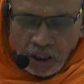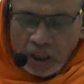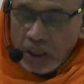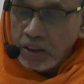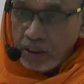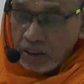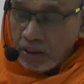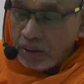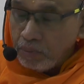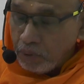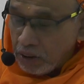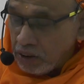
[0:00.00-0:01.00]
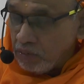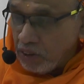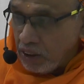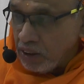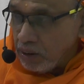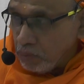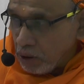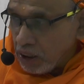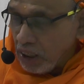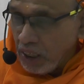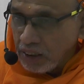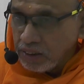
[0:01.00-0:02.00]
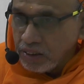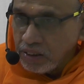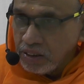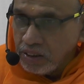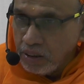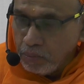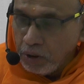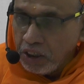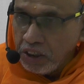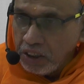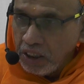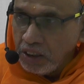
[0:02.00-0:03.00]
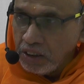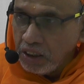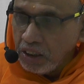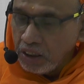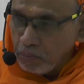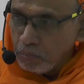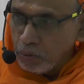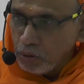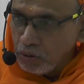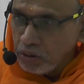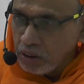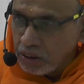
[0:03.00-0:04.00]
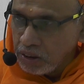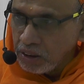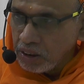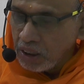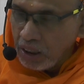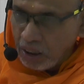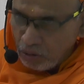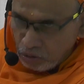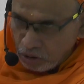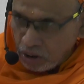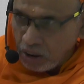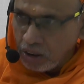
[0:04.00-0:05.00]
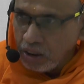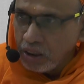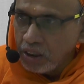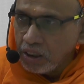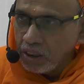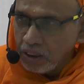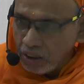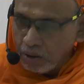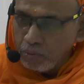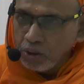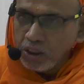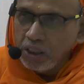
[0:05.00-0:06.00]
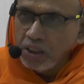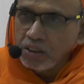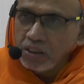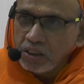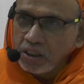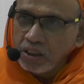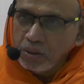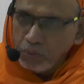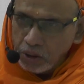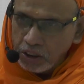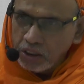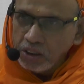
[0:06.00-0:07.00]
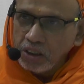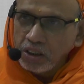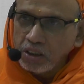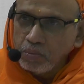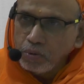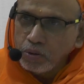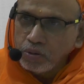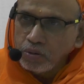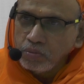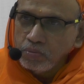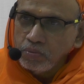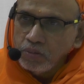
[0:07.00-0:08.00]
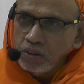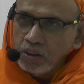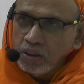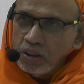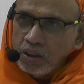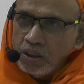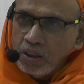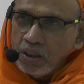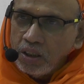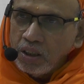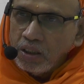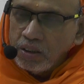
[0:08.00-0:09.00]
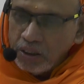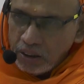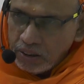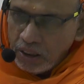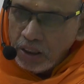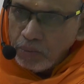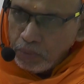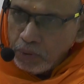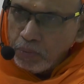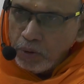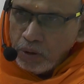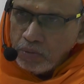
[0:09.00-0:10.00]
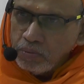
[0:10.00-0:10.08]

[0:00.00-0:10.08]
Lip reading: By the way, the mathas, they maintain their temples, etc. outside the country, in America, etc. They maintain their temples. They send people.